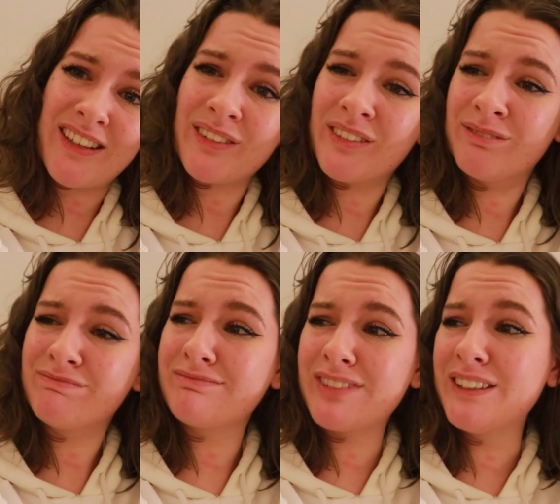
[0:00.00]
I don't know.
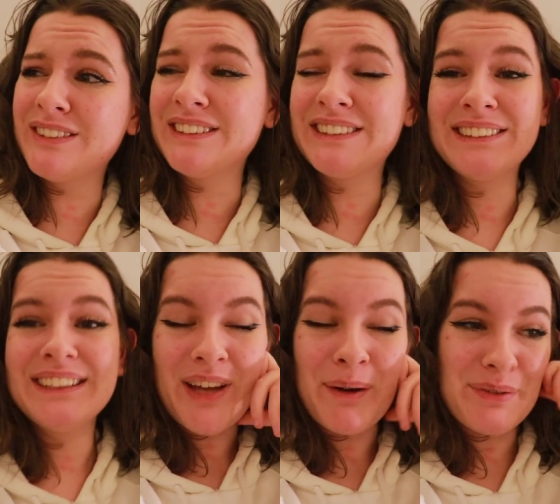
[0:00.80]

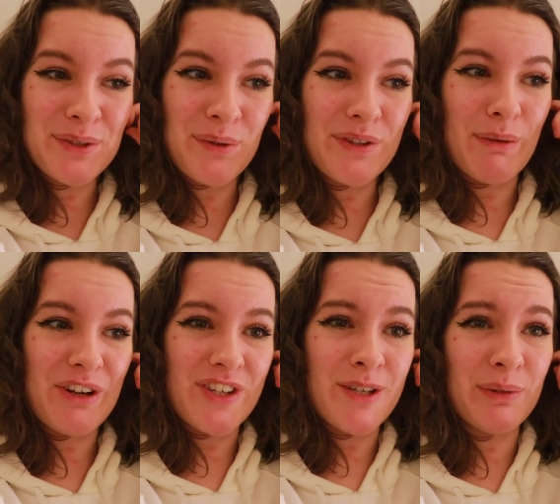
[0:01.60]
I wasn't going to
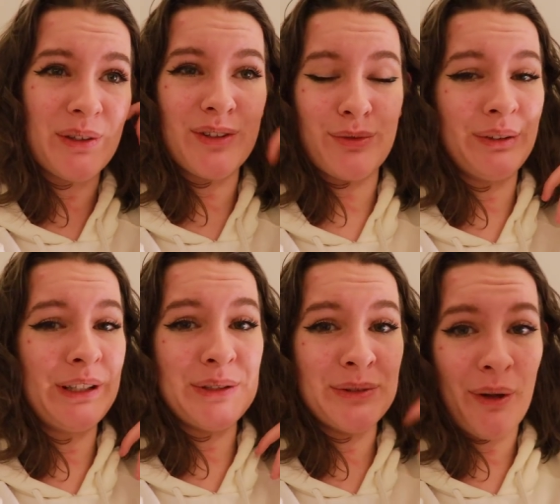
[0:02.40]
mention it because it's
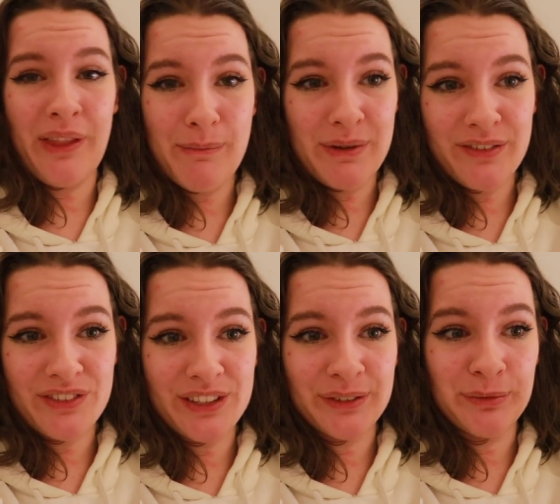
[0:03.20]
really not that big of a
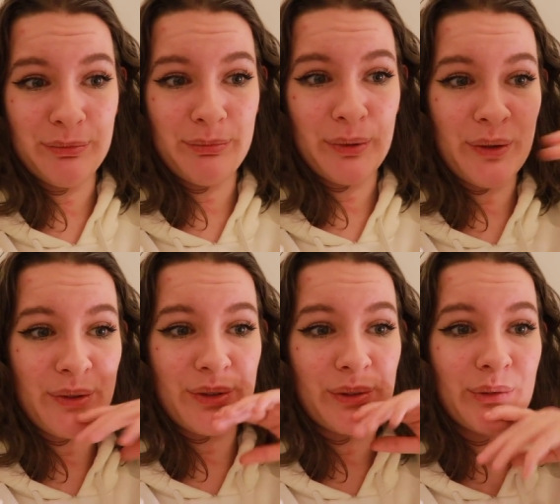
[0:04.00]
deal, but
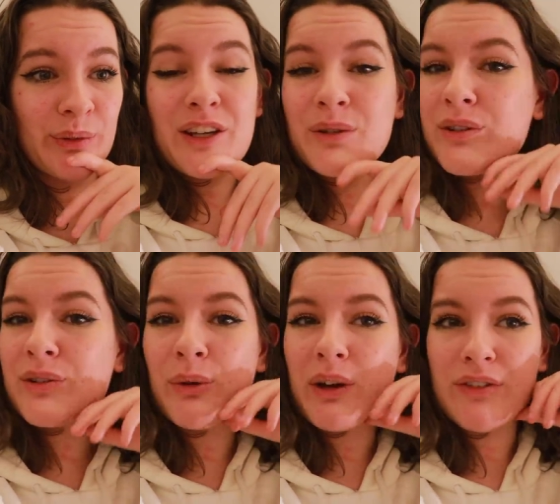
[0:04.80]
also I
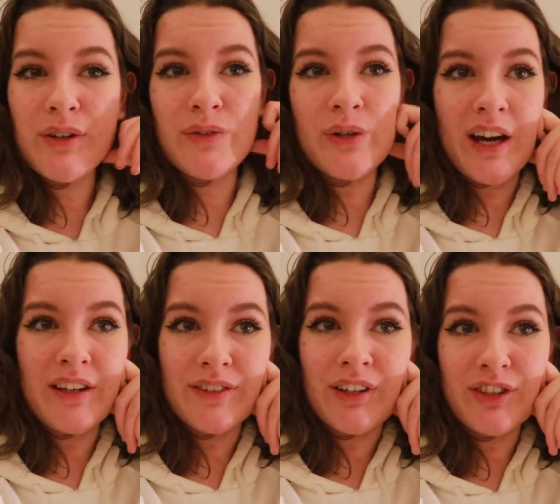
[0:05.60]
know quite a few of you
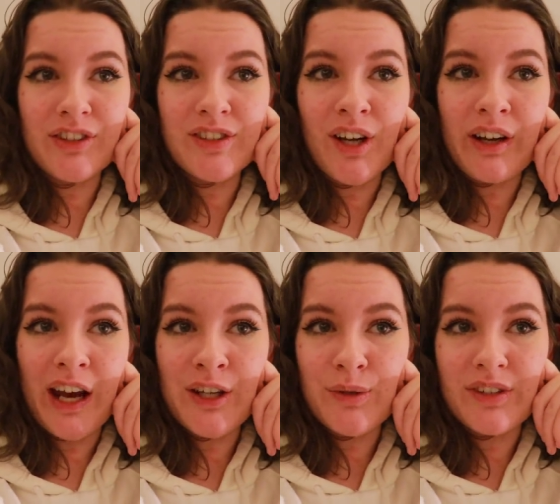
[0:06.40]
guys have actually started
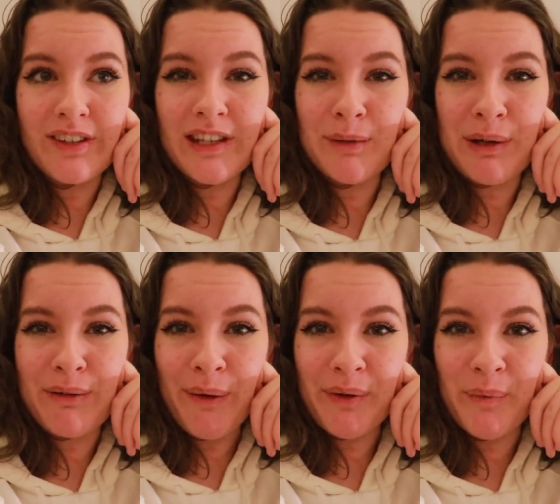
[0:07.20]
getting used to seeing me
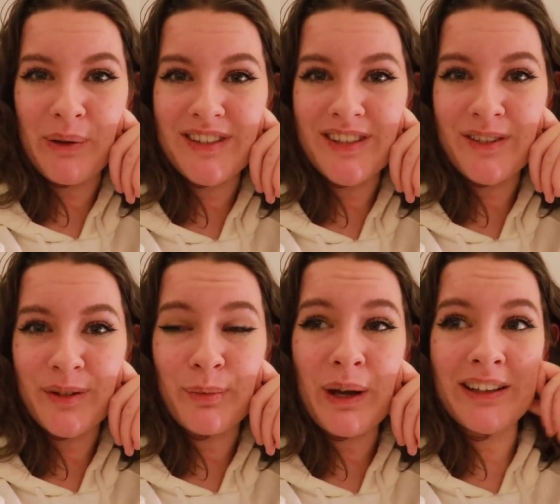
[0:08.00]
around on Wednesdays
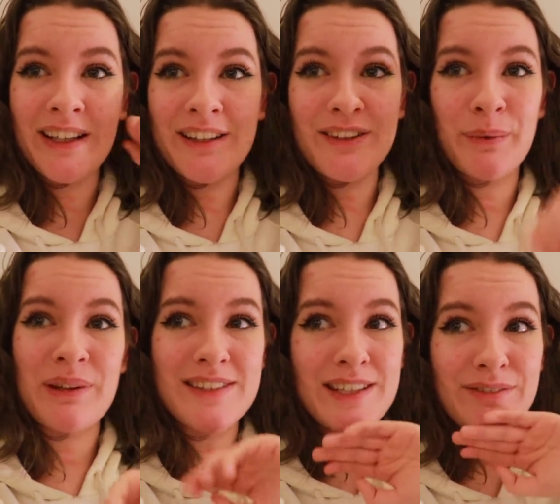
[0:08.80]
as well, and it's the
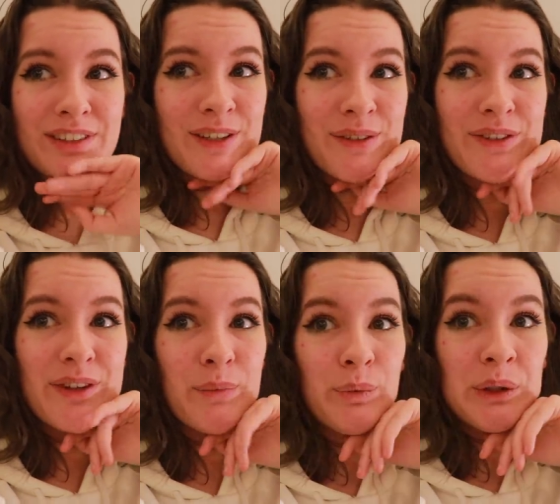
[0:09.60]
Wednesday videos
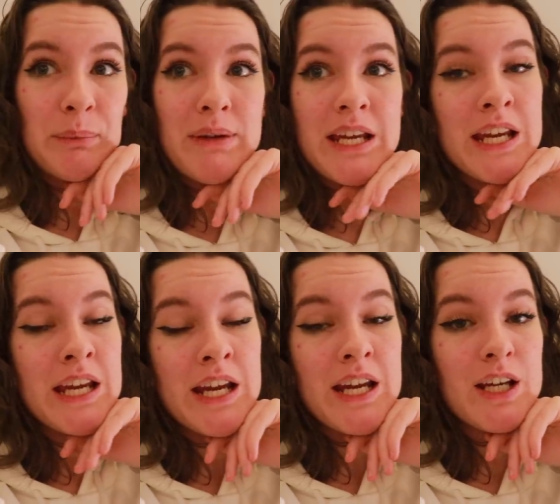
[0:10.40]
that will be